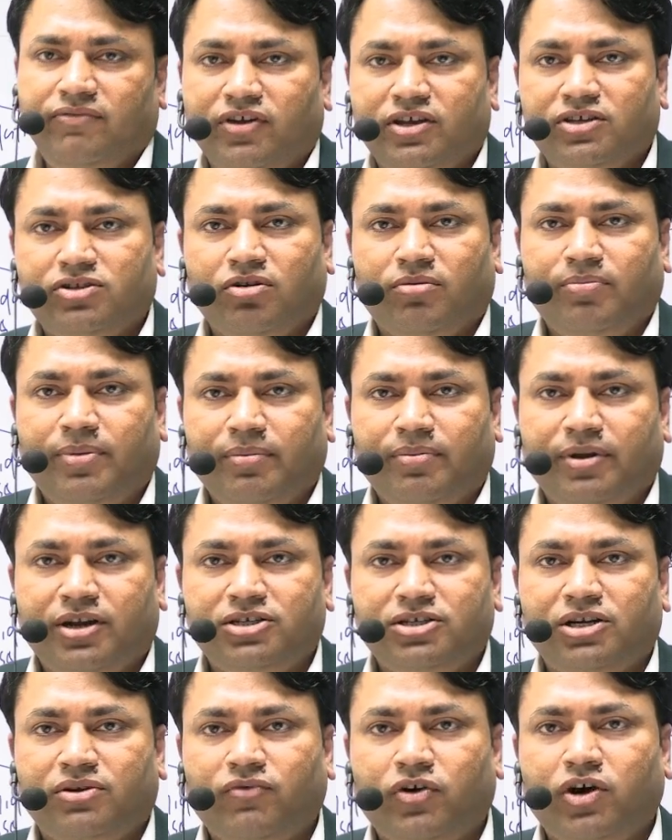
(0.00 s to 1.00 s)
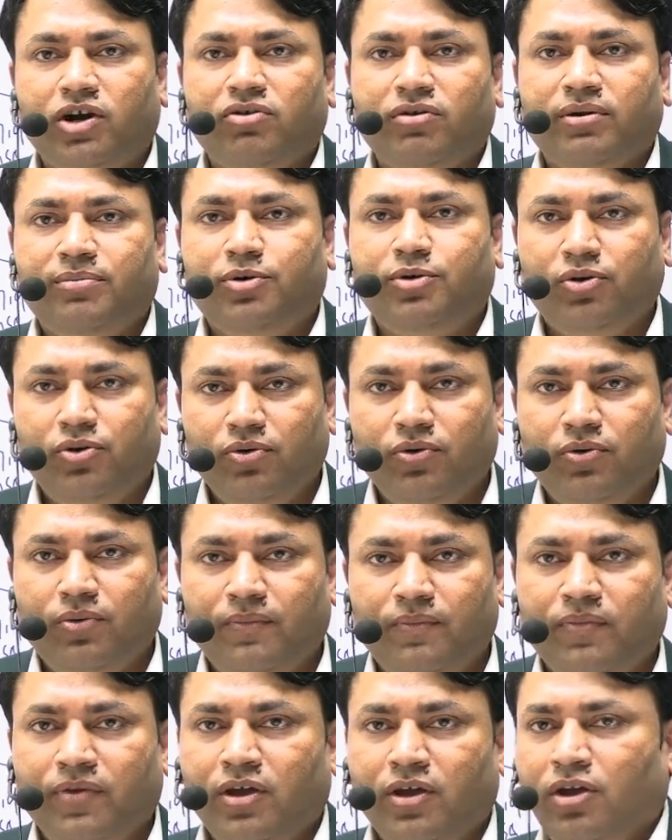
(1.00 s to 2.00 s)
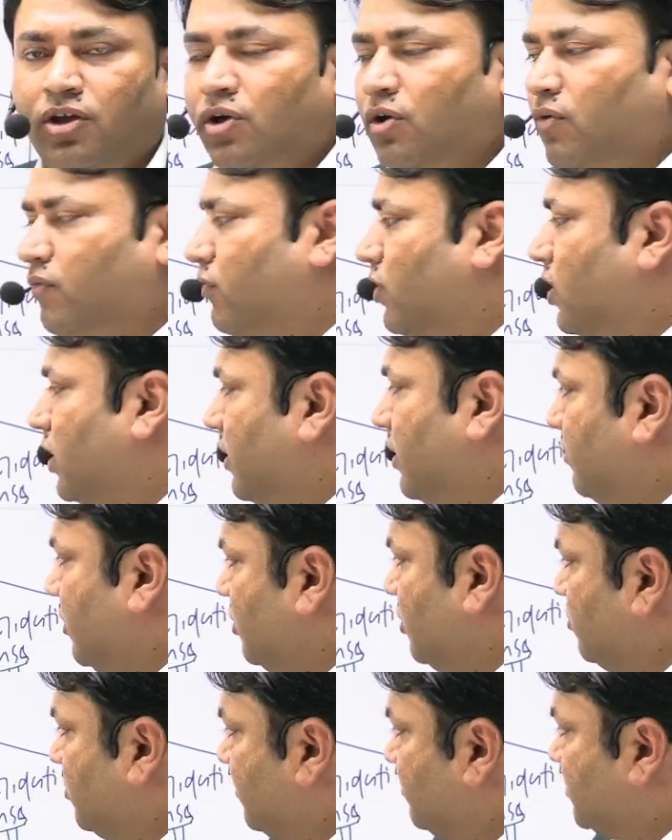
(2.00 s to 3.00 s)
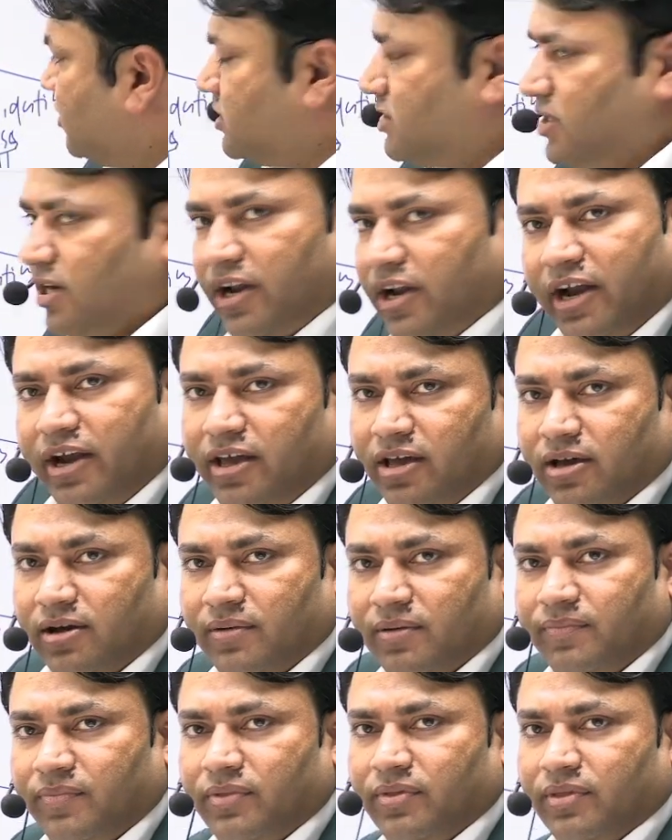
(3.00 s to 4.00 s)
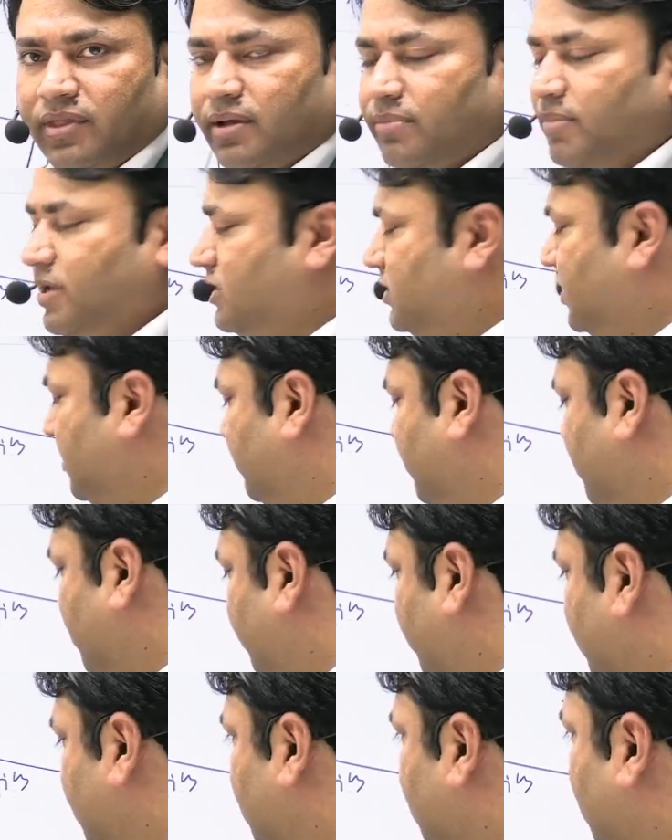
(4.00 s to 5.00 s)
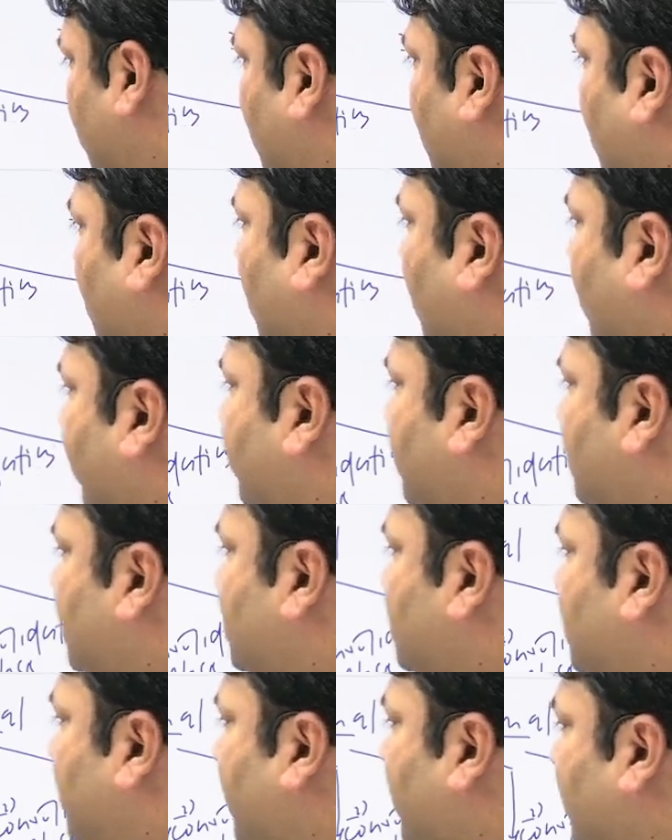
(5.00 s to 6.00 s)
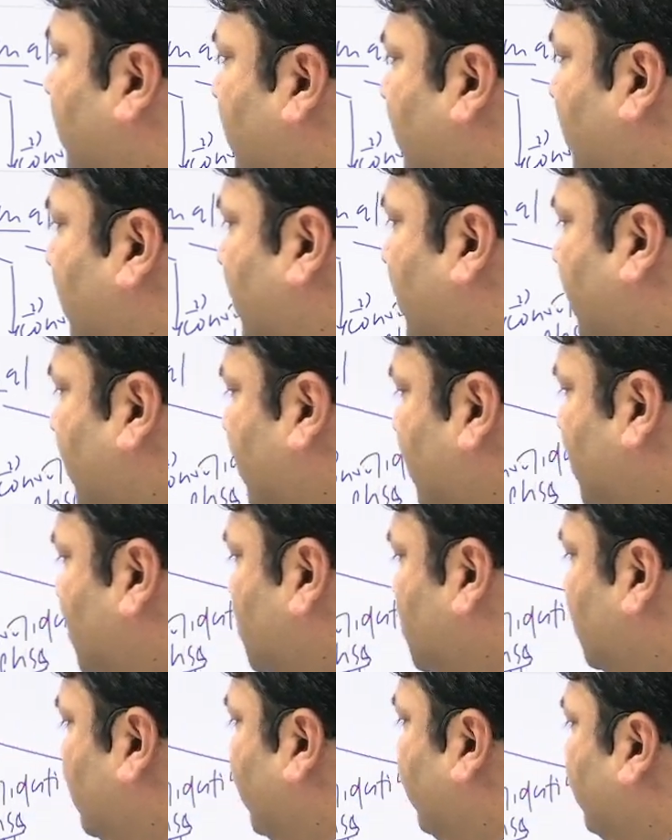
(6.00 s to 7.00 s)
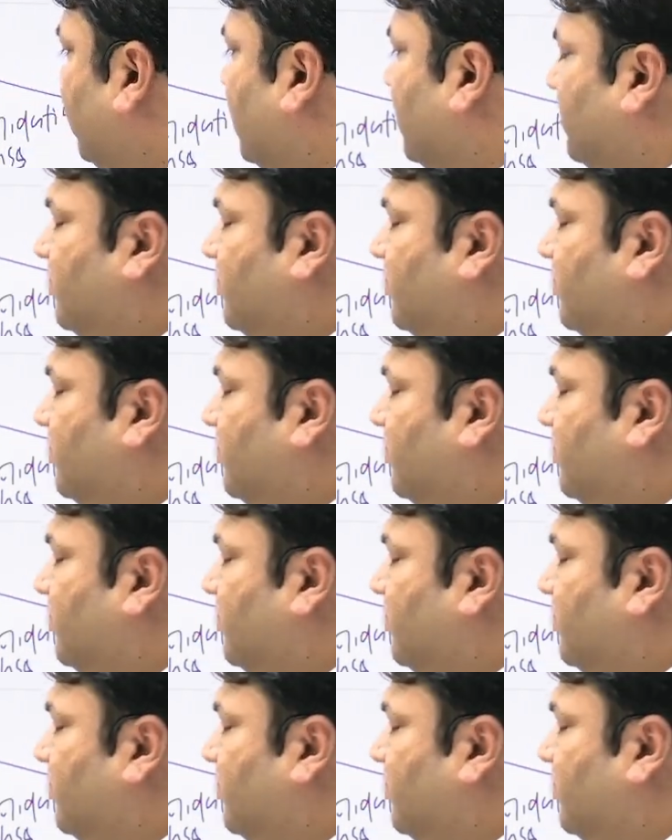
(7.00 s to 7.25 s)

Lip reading: of preparation, what you have to do, whatever you have studied here, the basic purpose of this study is to develop